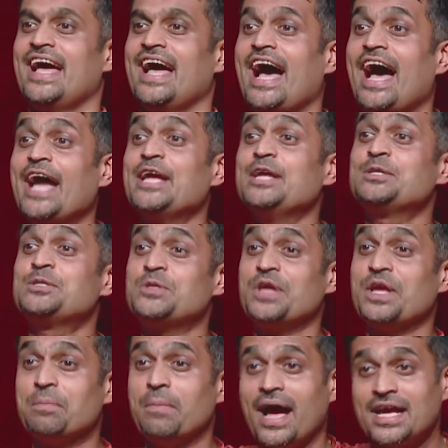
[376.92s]
I used to
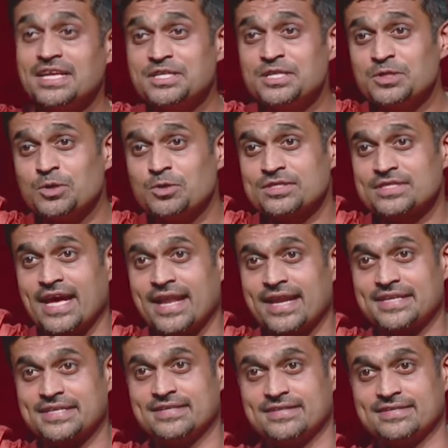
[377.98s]
imagine those
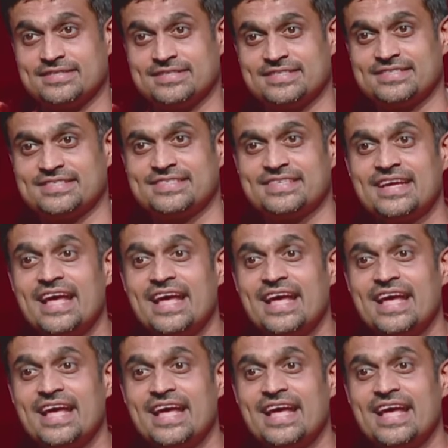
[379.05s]
characters.